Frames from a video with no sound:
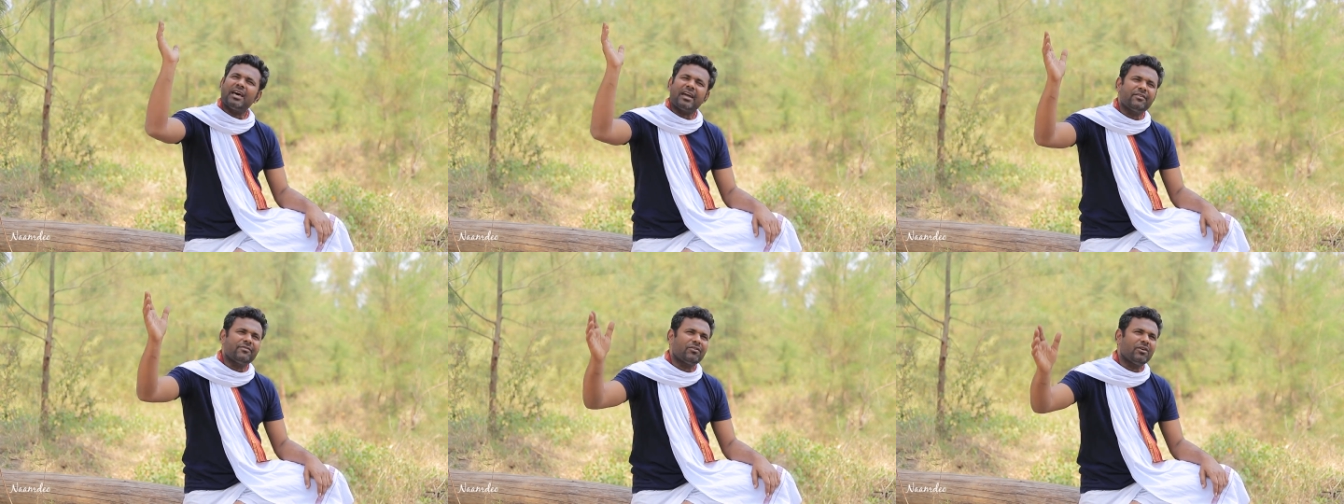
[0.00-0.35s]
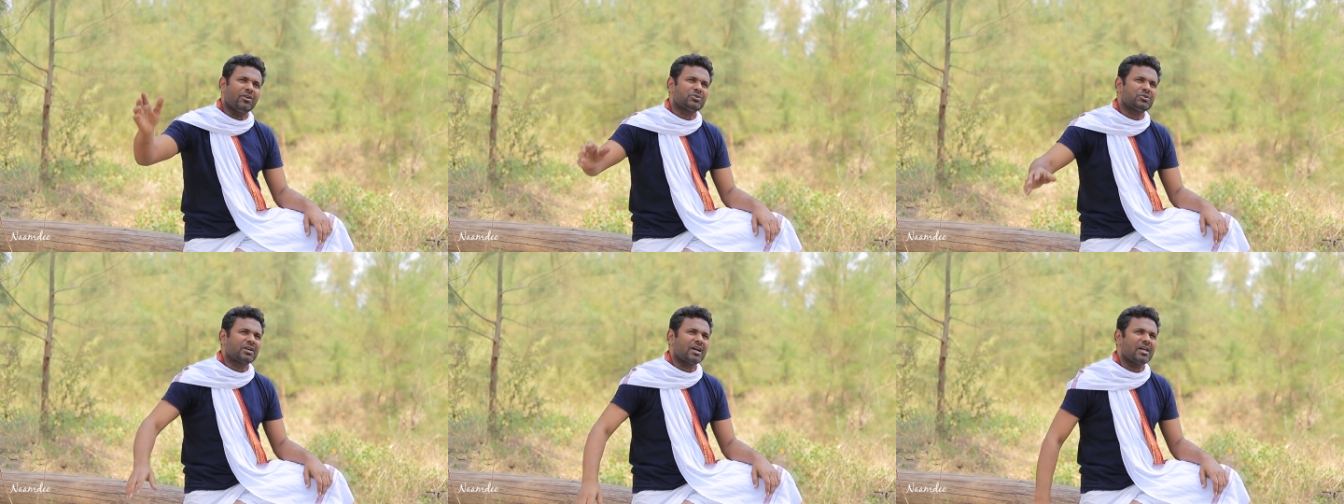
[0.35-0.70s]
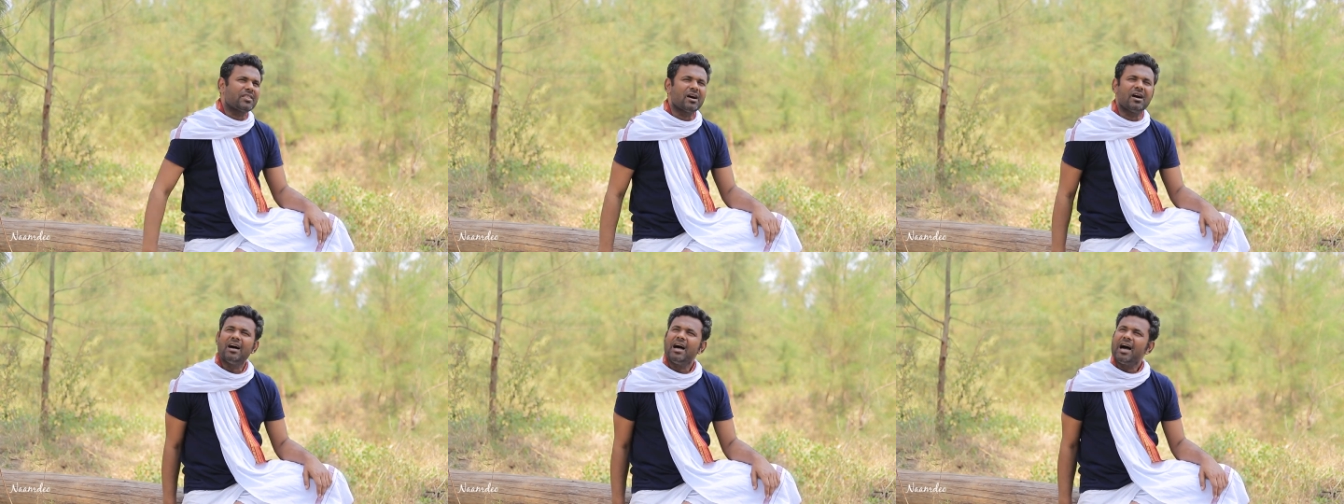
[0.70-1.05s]
life
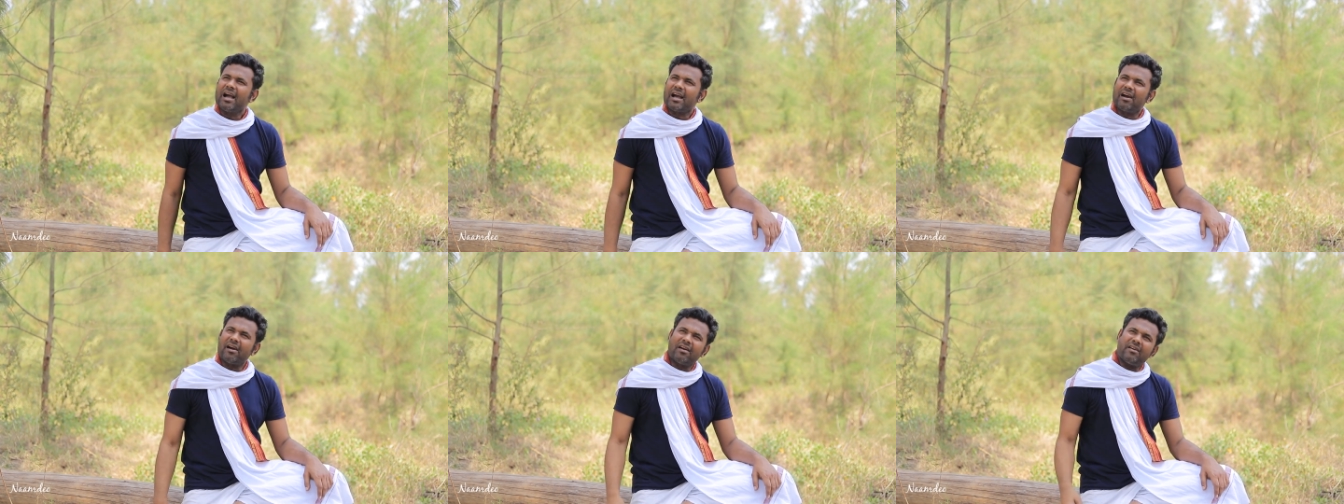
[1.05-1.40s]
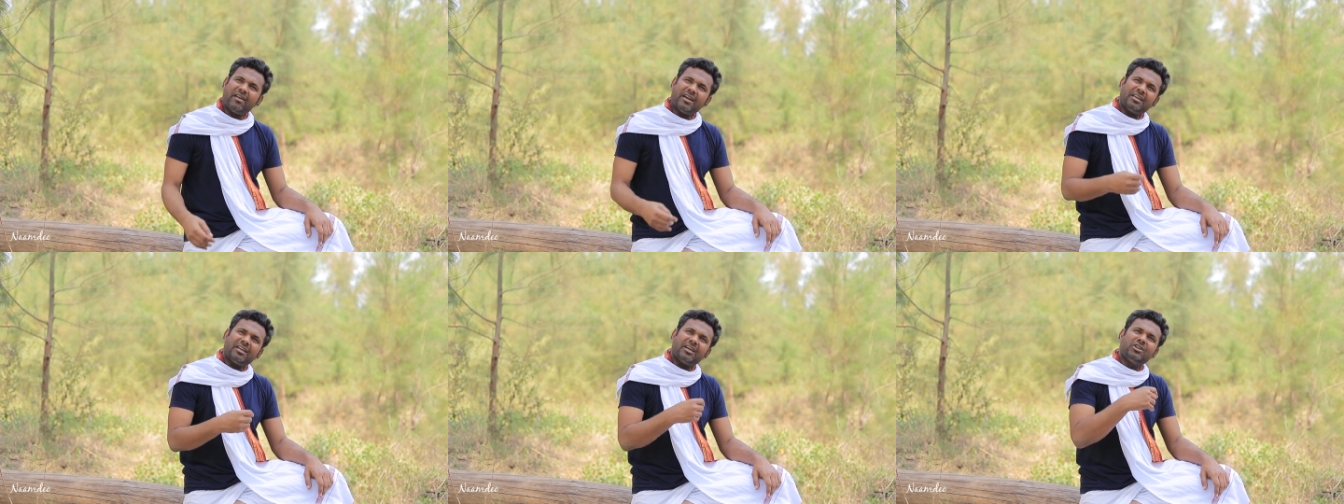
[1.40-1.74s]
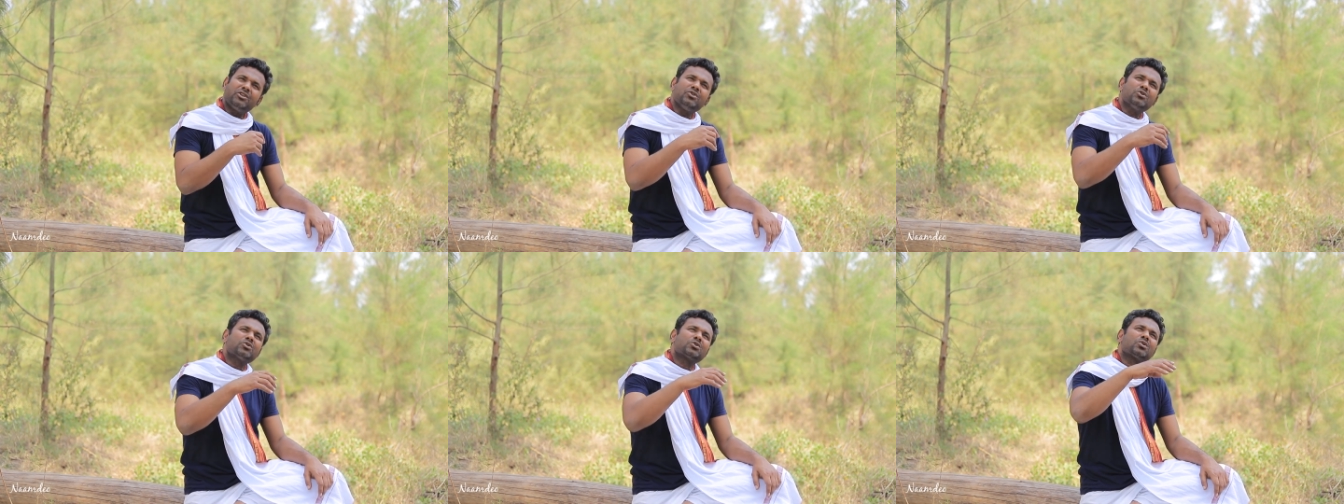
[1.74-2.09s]
altogether, creating a
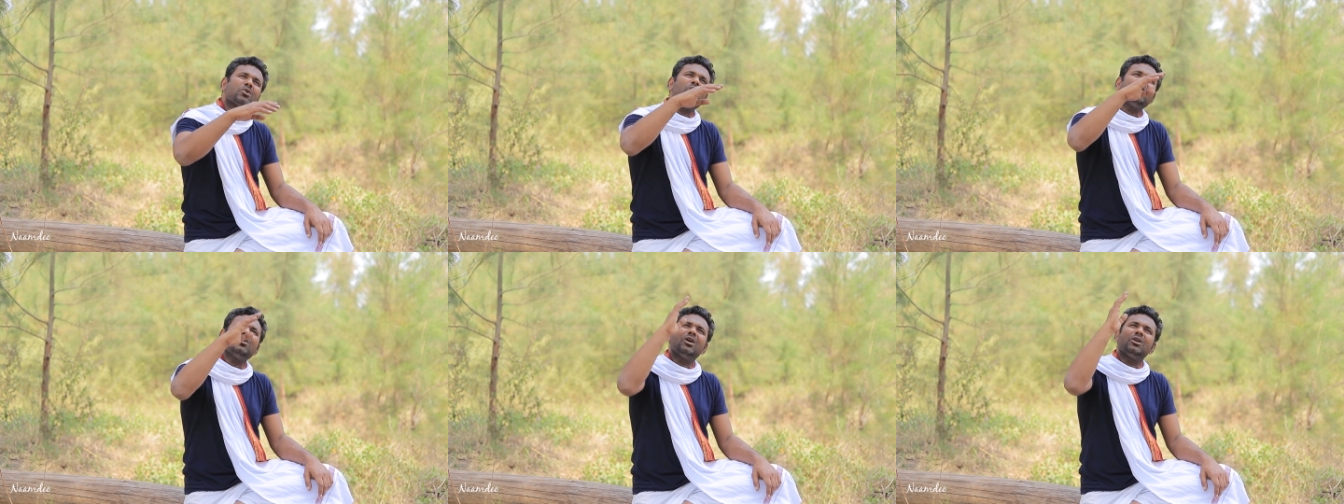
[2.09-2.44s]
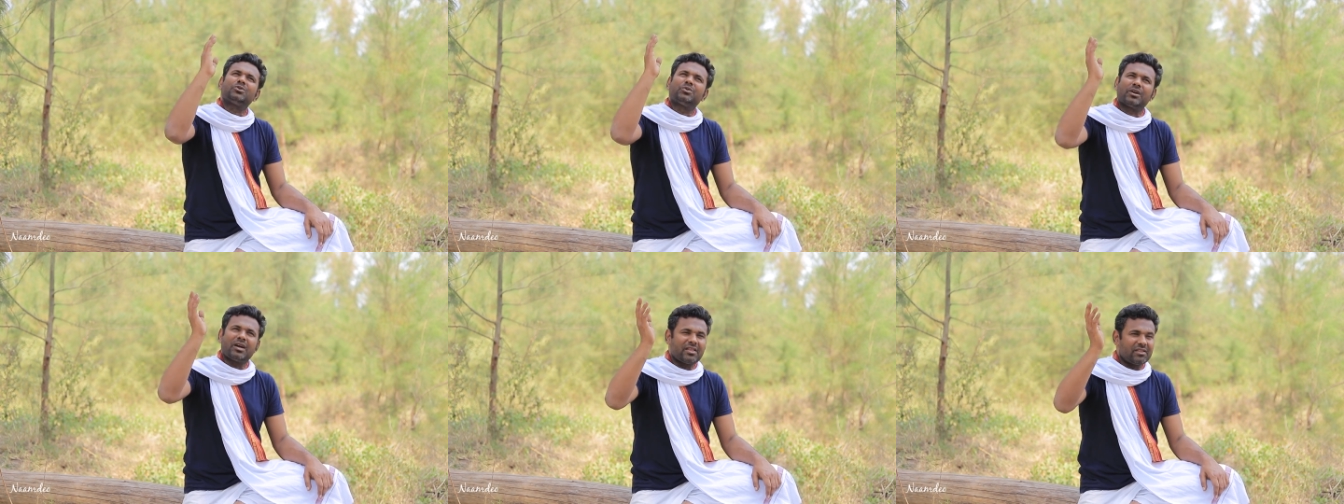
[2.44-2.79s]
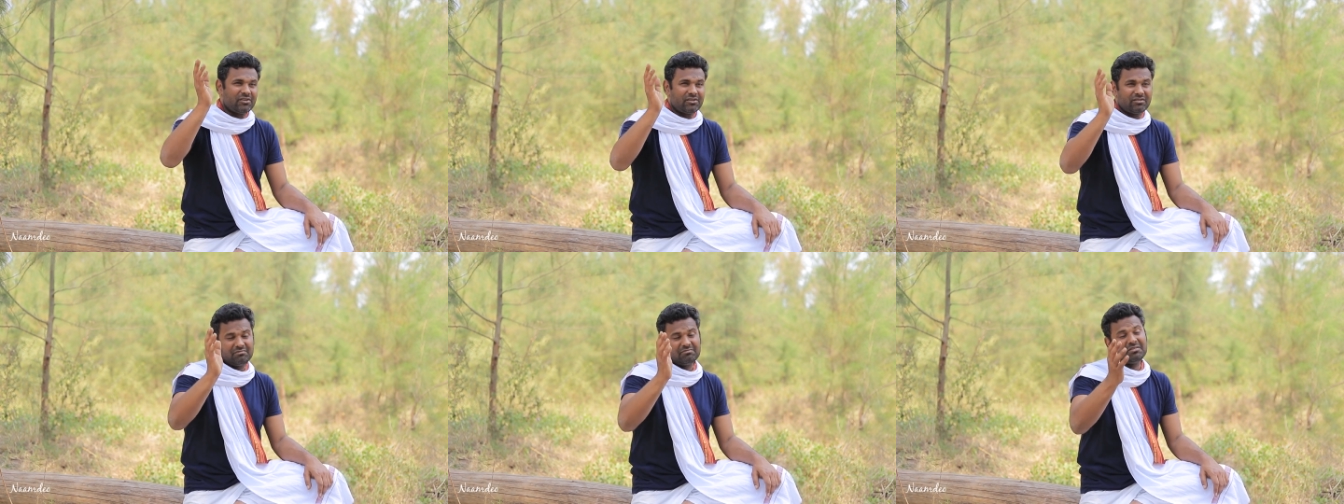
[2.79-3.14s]
new soul
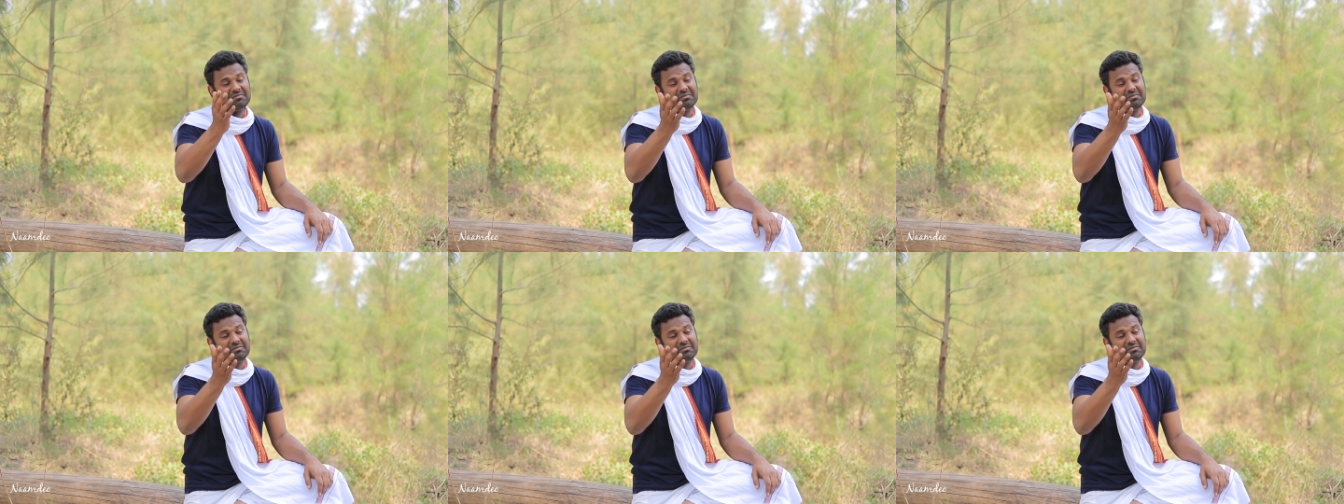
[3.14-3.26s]
altogether,